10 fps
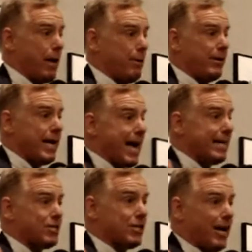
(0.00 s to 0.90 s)
Maybe he
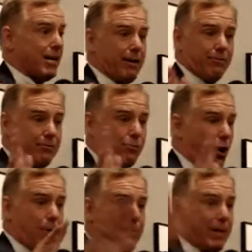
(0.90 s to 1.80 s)
has signed on, and
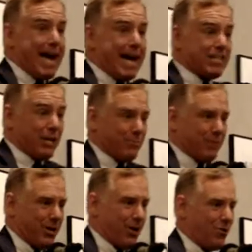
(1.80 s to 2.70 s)
call him up and ask him,
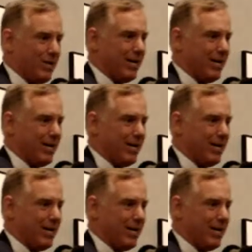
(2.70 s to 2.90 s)
you know?